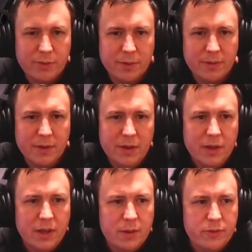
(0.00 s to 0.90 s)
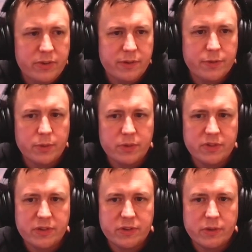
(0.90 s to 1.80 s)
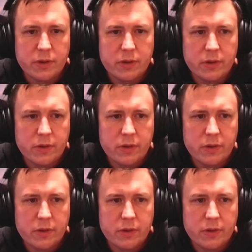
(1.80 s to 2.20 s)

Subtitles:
one. It was a difficult decision though.